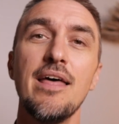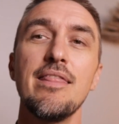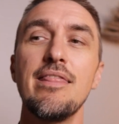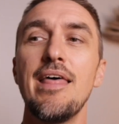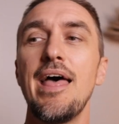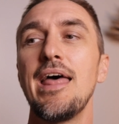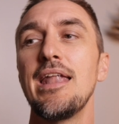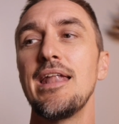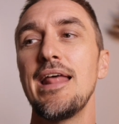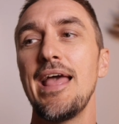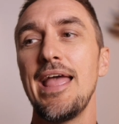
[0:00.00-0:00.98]

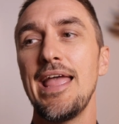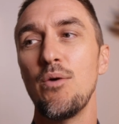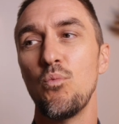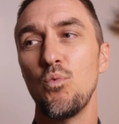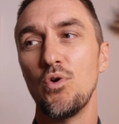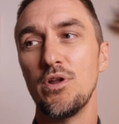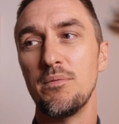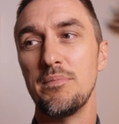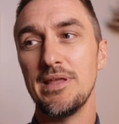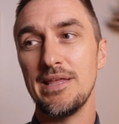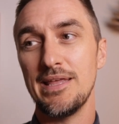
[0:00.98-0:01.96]
then it
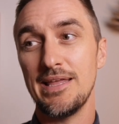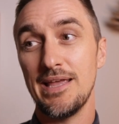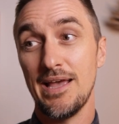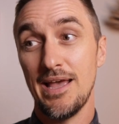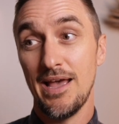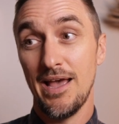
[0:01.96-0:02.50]
would be